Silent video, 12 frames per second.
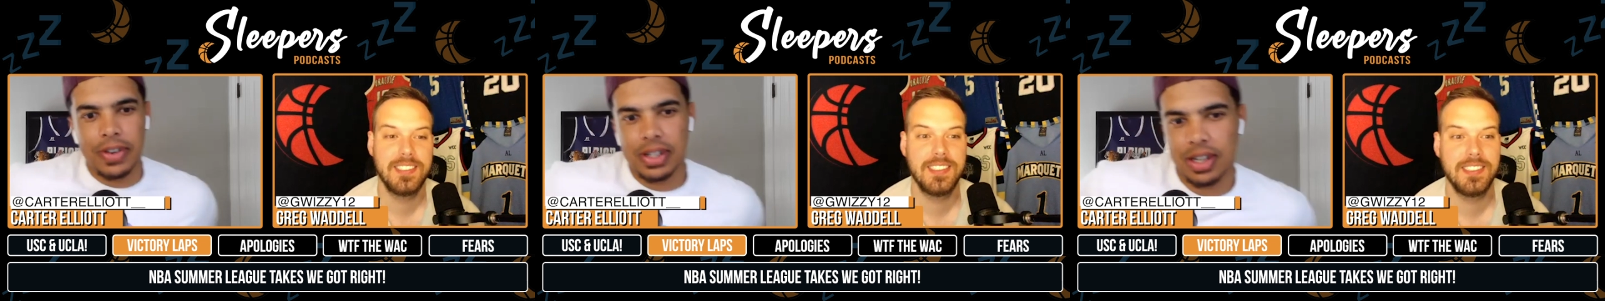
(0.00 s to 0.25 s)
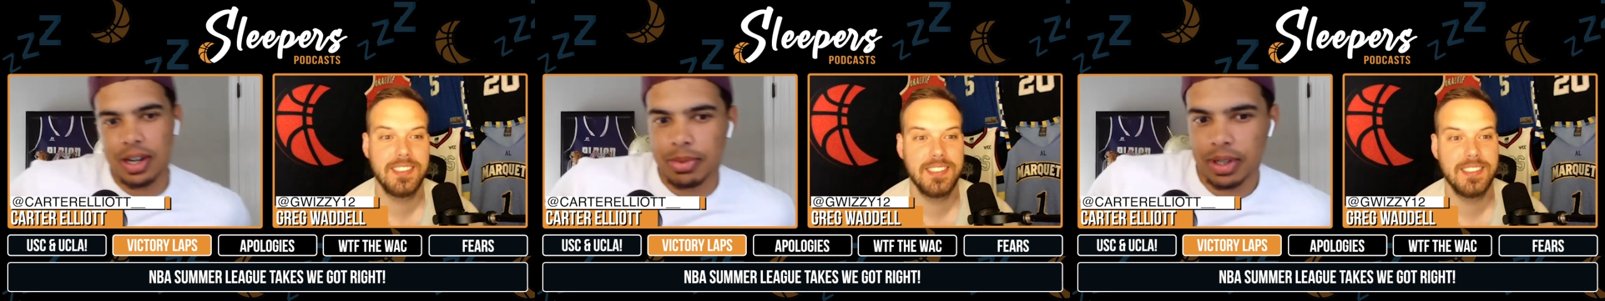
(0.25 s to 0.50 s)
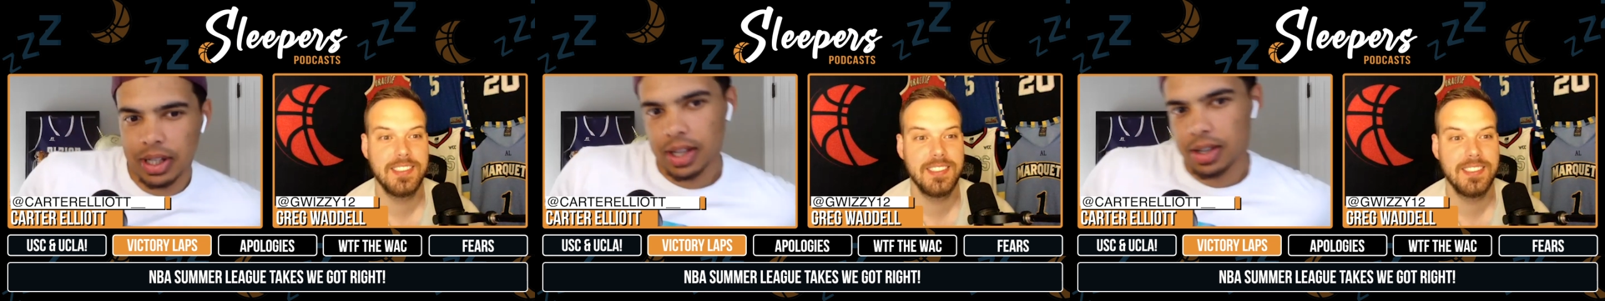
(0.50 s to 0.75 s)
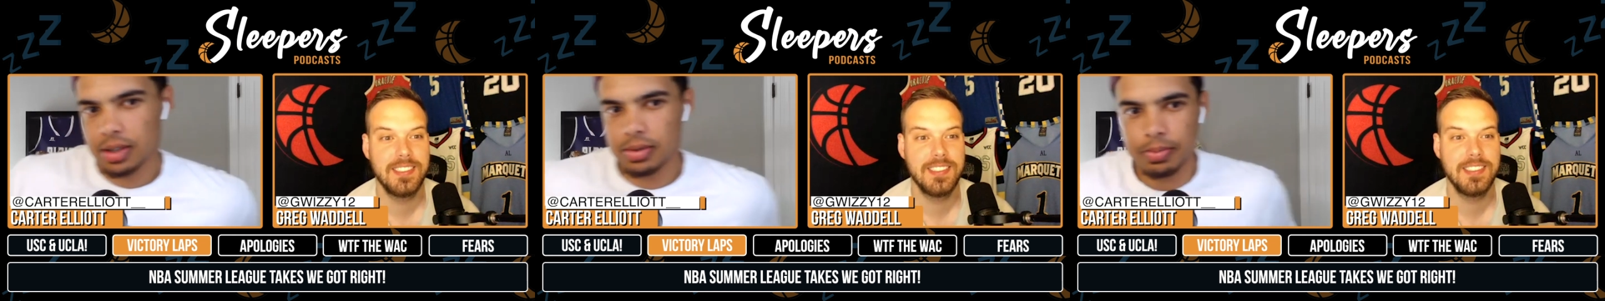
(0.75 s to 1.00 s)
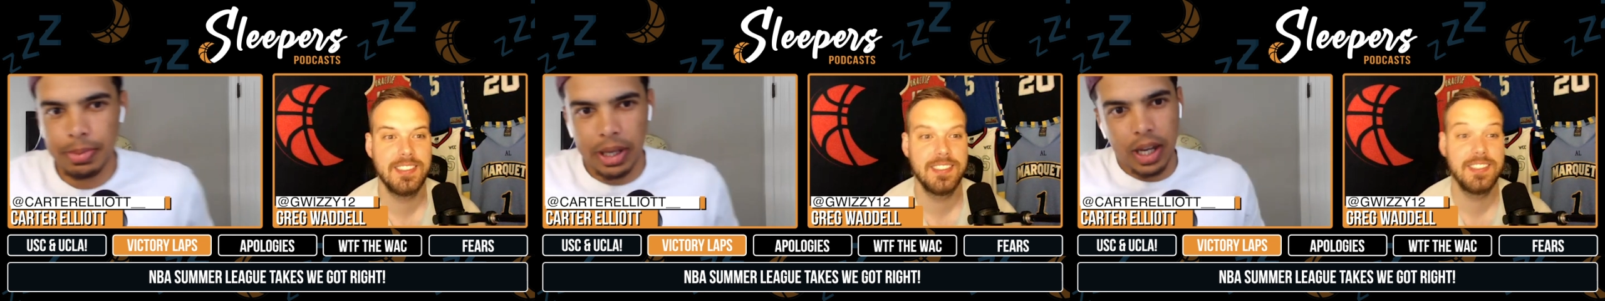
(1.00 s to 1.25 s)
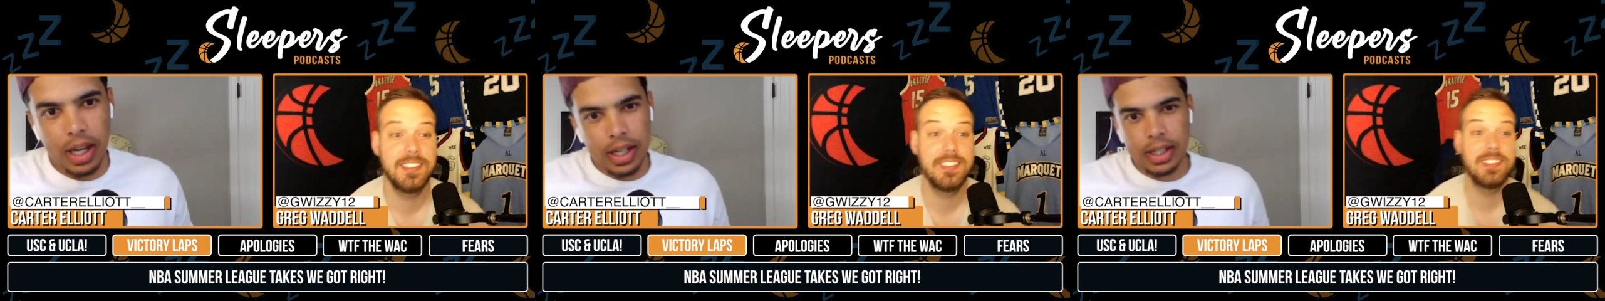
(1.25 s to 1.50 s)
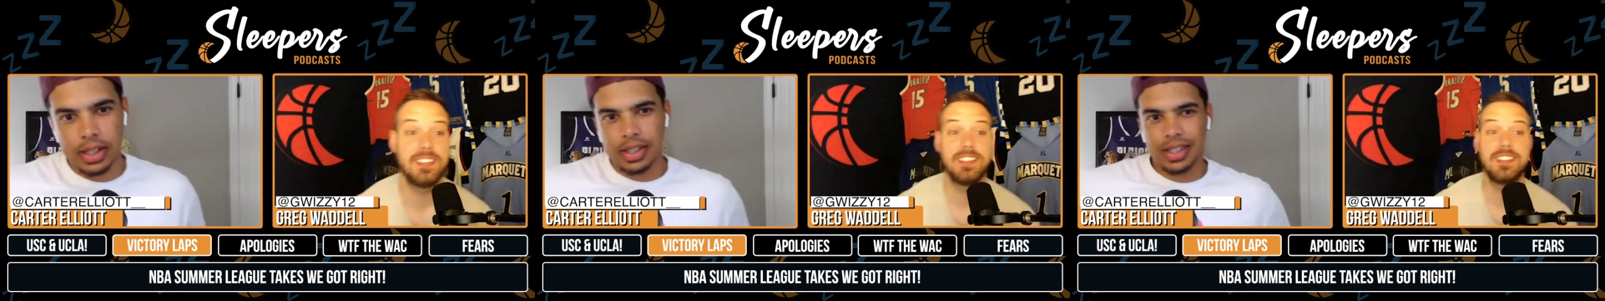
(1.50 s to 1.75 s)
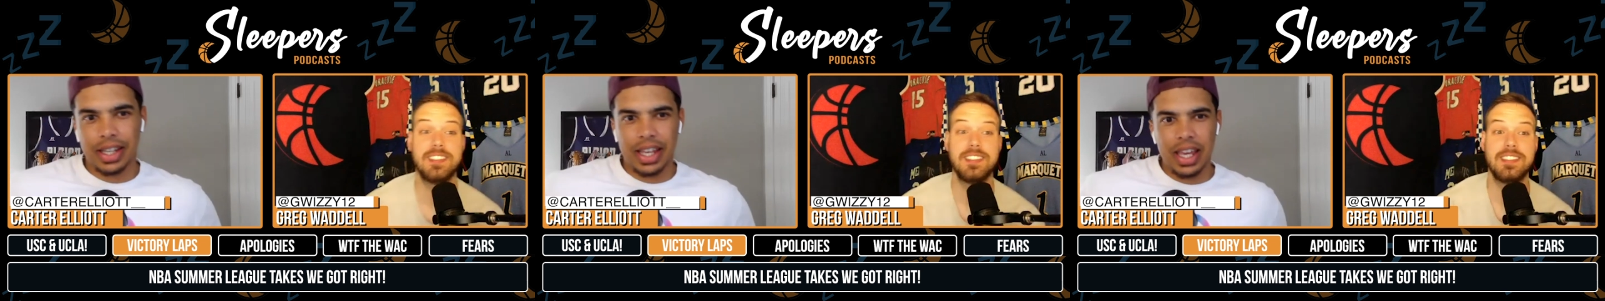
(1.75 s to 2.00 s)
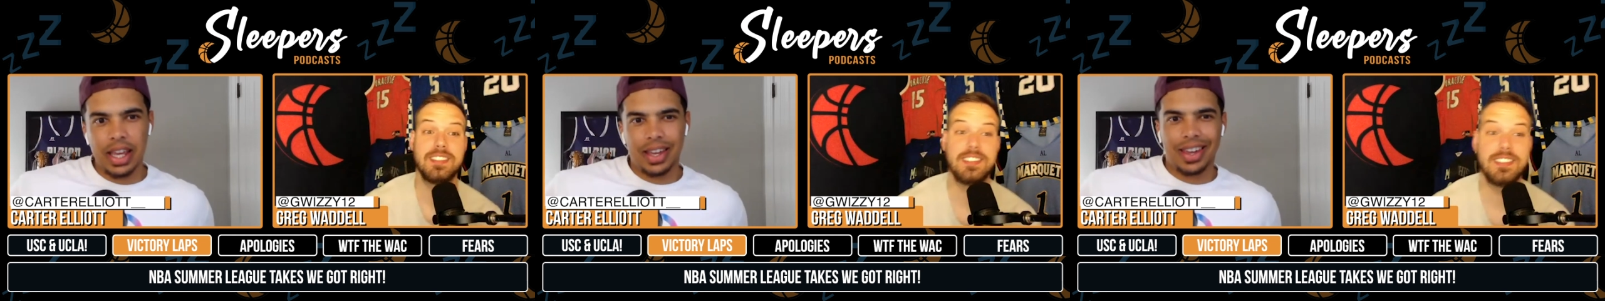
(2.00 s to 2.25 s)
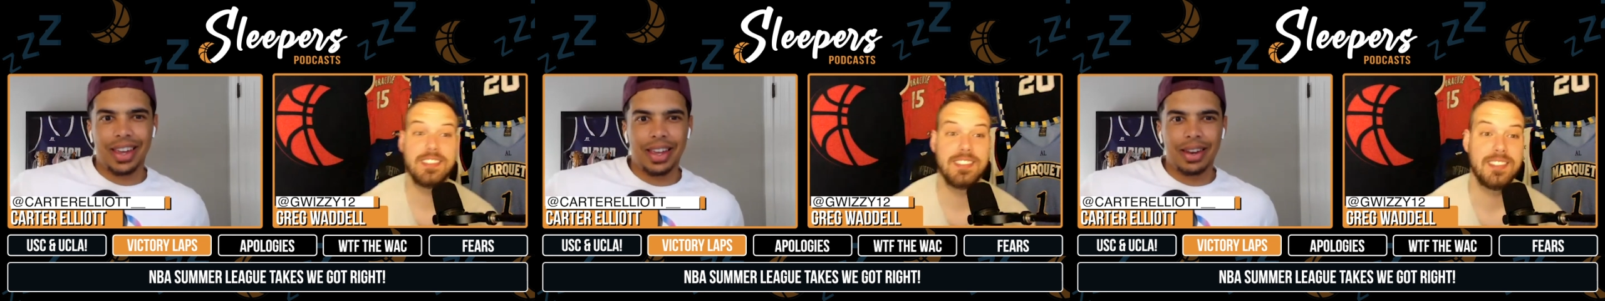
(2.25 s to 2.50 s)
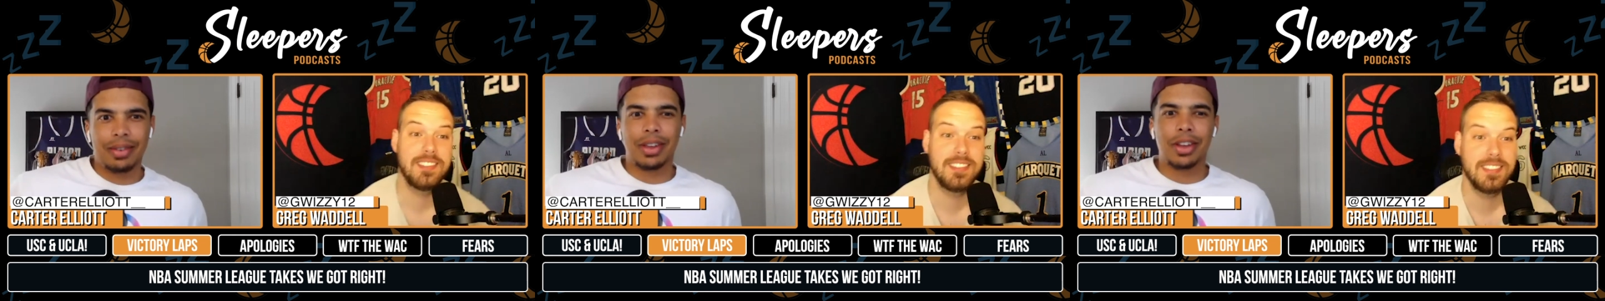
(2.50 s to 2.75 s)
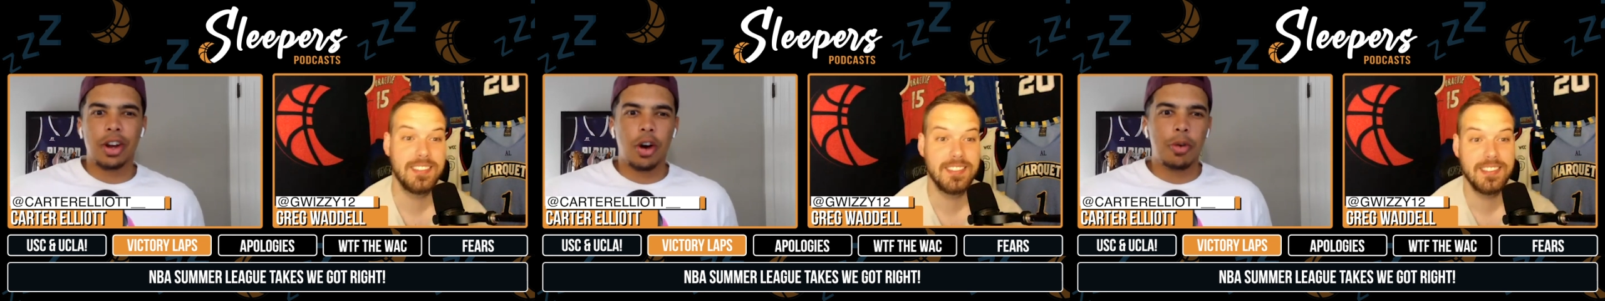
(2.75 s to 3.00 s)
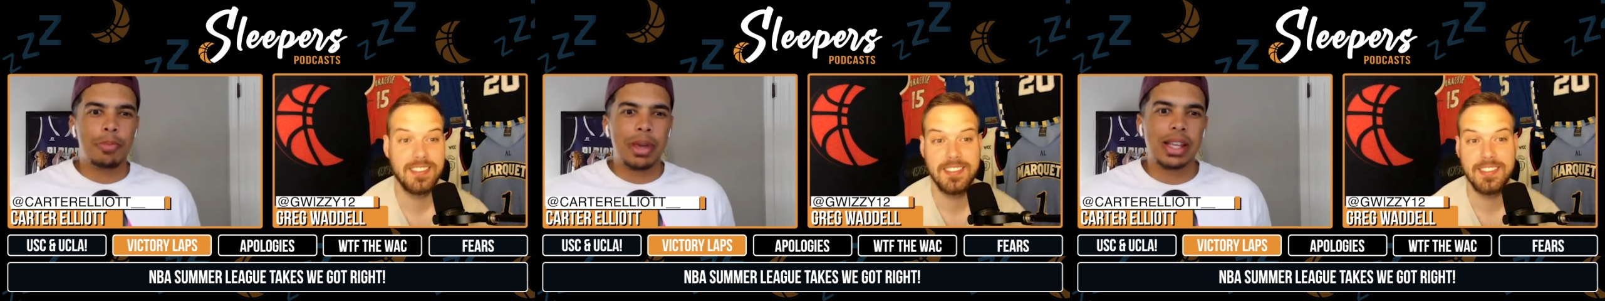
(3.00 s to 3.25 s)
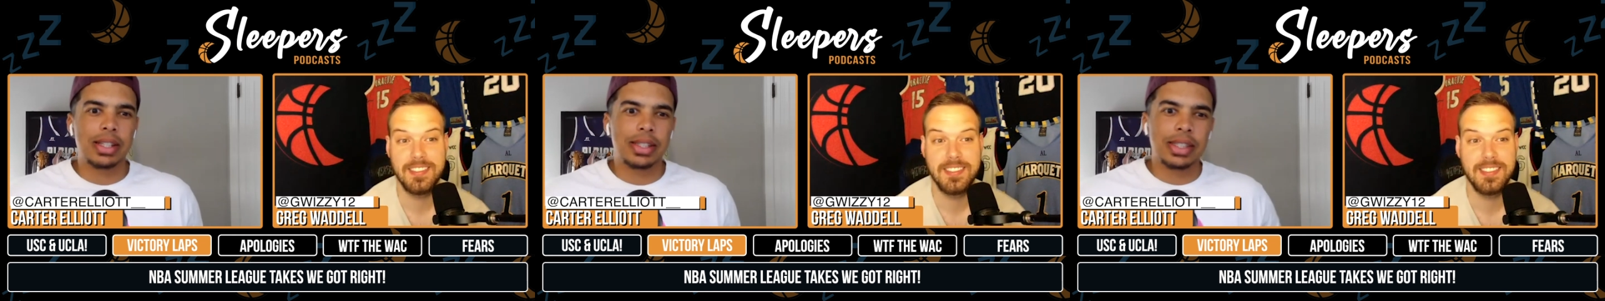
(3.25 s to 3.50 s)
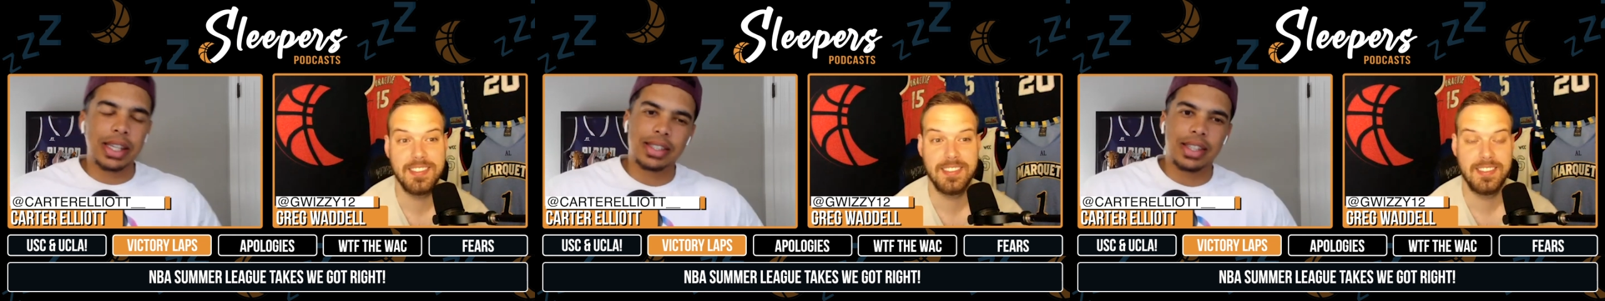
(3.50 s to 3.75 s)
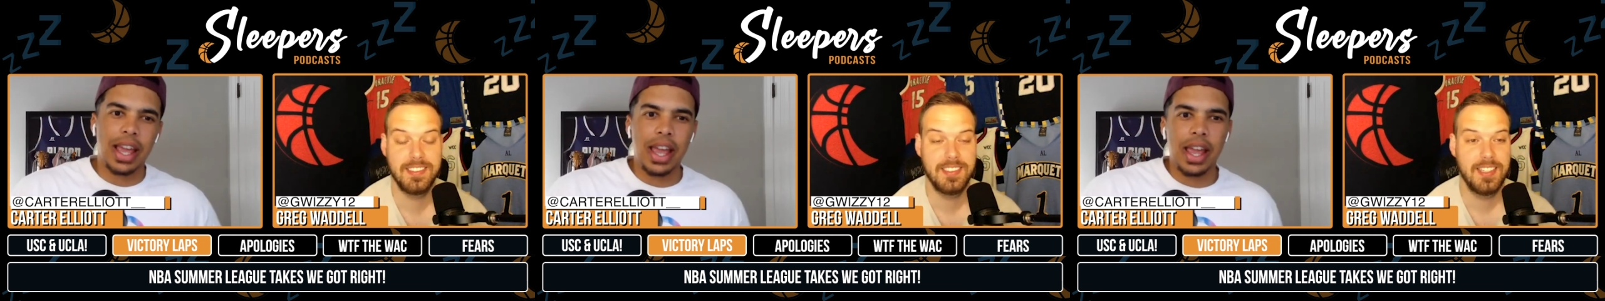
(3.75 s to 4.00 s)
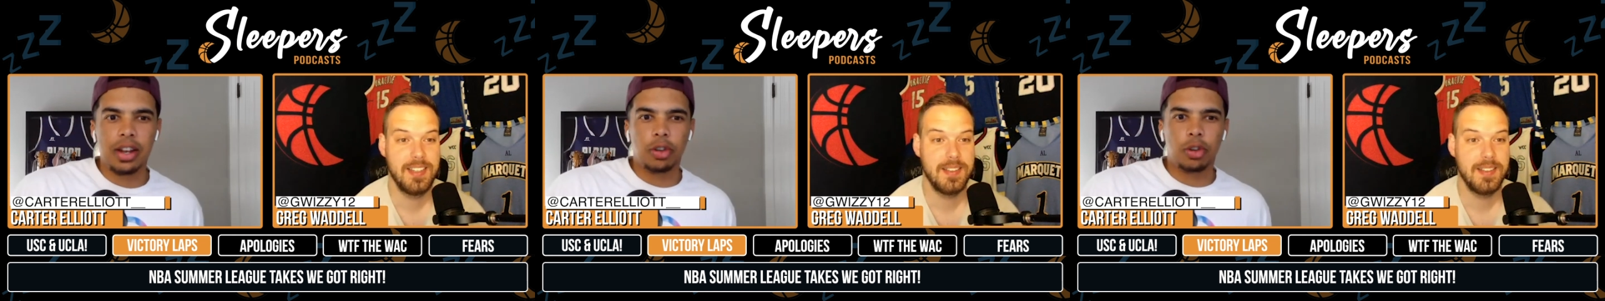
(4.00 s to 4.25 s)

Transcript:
Speaker 1: summer league because he can, you know, be 6'10,